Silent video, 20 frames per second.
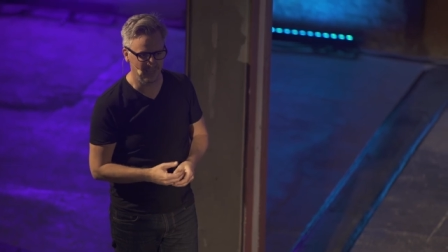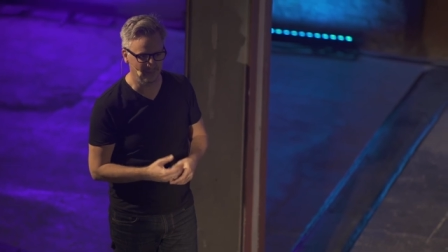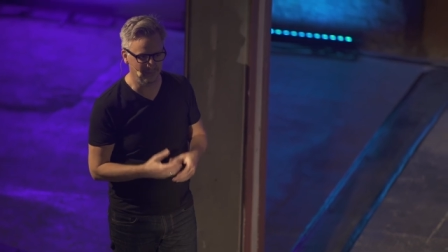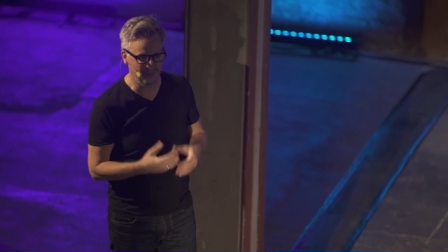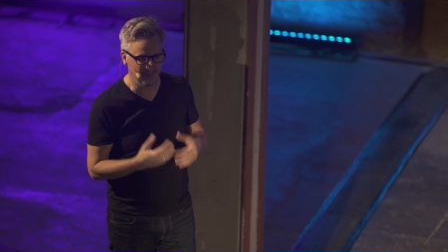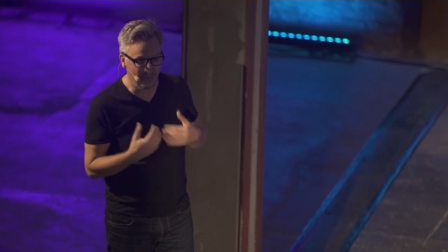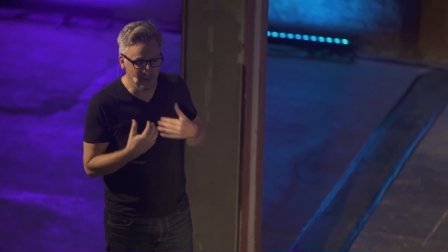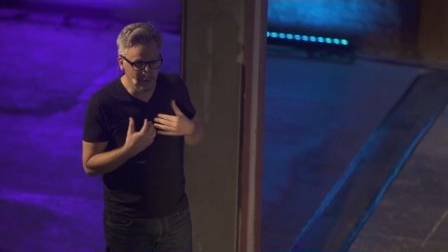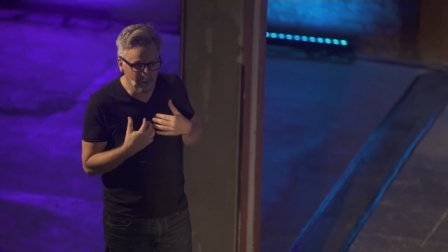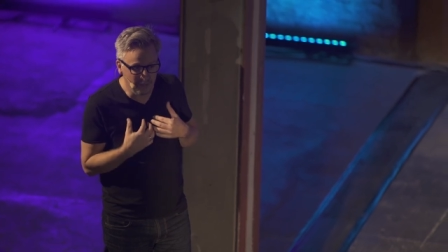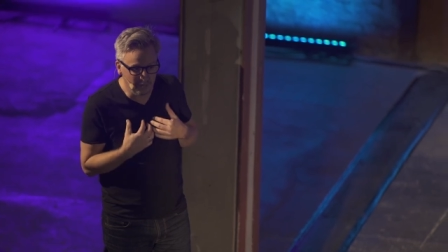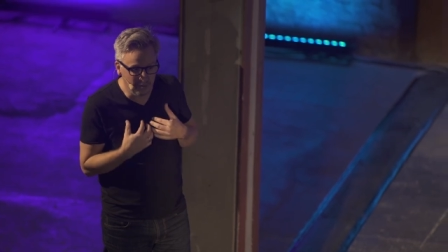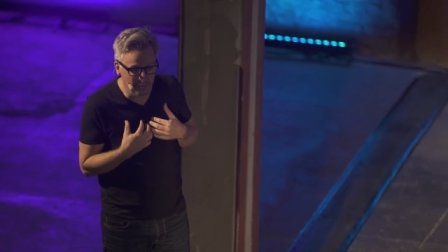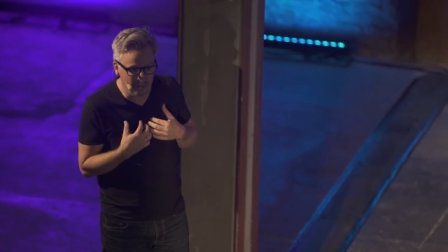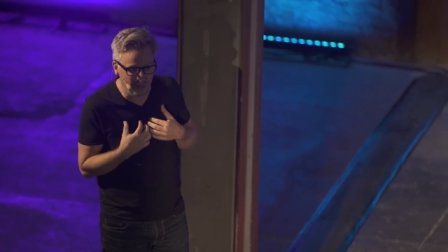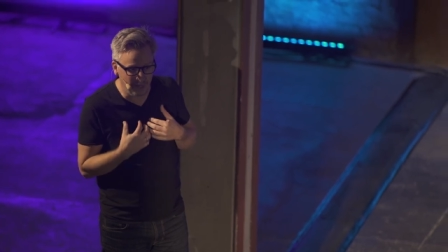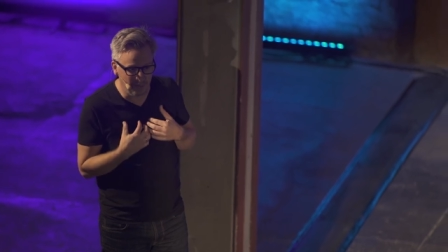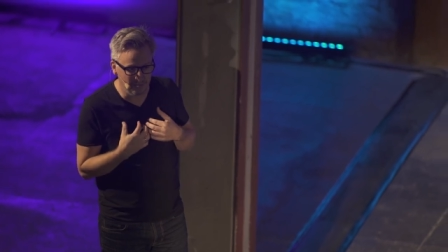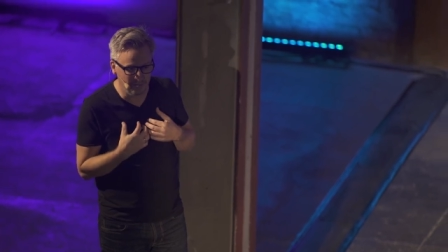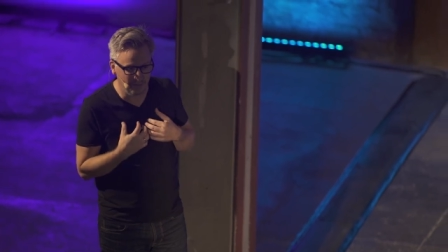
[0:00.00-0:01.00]
I mean, I don't have a
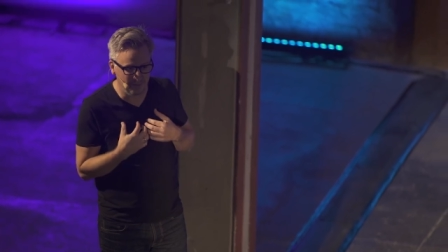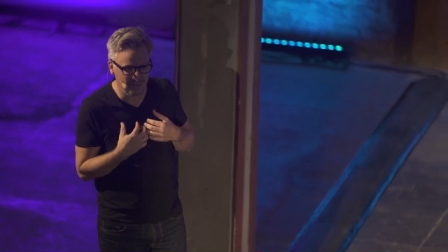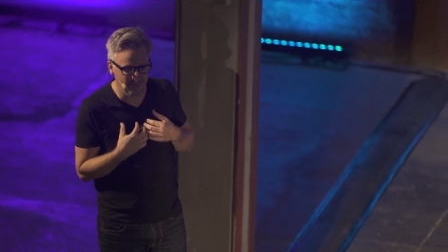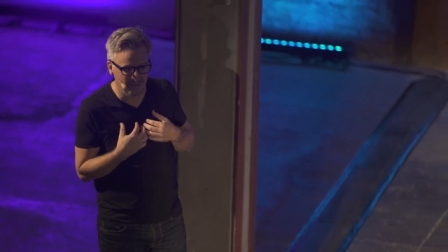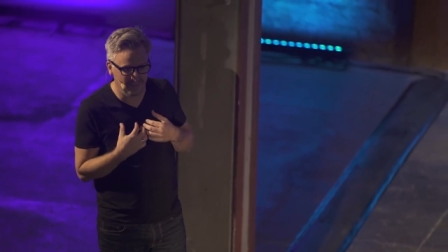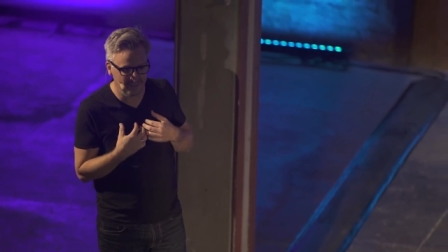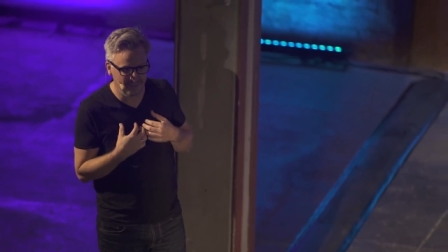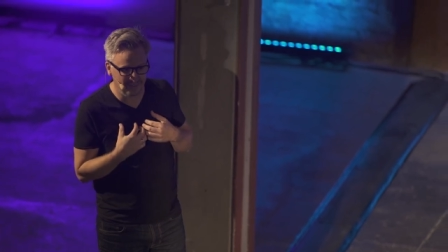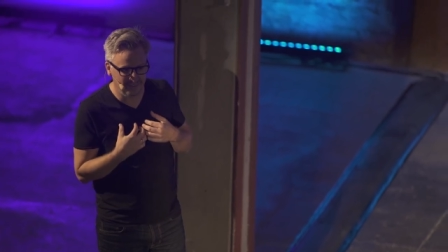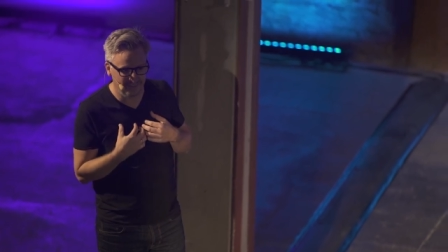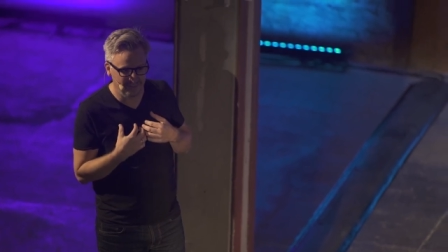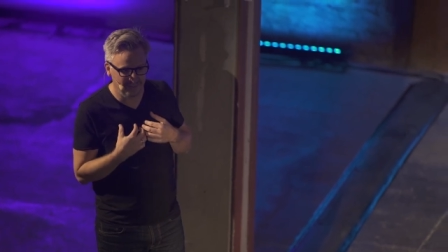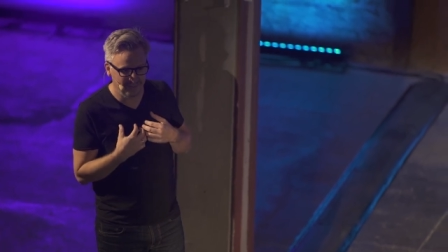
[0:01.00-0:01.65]
problem with that,